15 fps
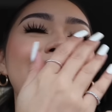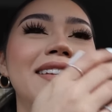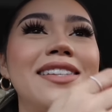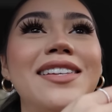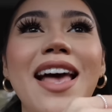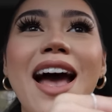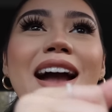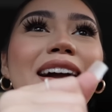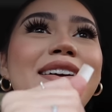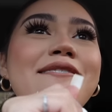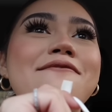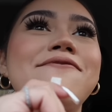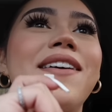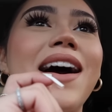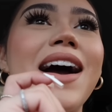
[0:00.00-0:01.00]
to
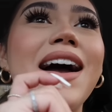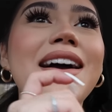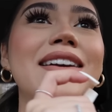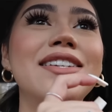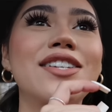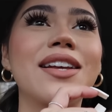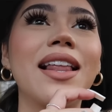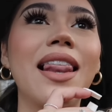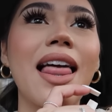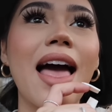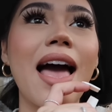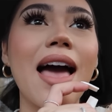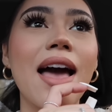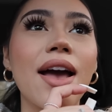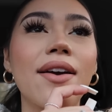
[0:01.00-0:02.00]
sacrifice your
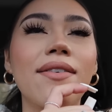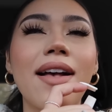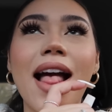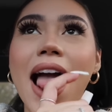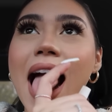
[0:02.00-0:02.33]
life?